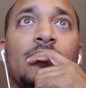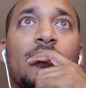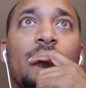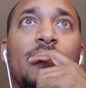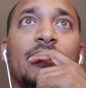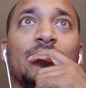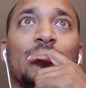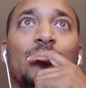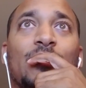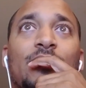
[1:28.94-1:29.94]
All right,
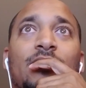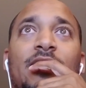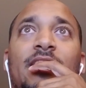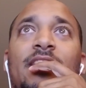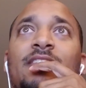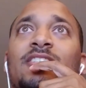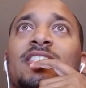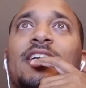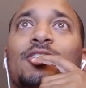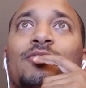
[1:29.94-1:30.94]
so we're going to look at
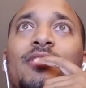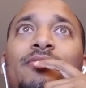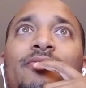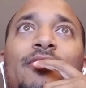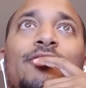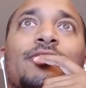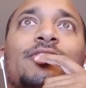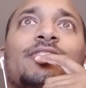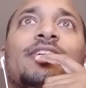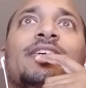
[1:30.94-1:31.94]
Ancestry first.